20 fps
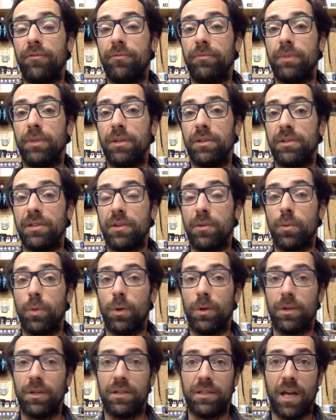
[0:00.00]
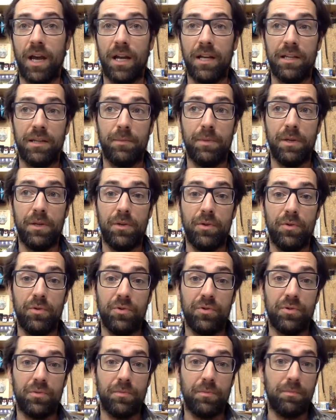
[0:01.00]
because they weren't designed to be
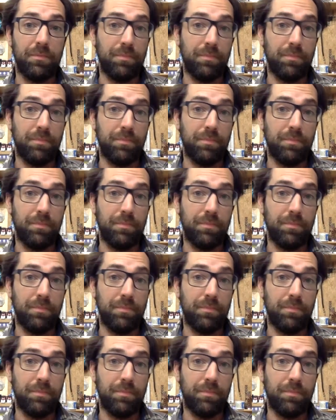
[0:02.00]
used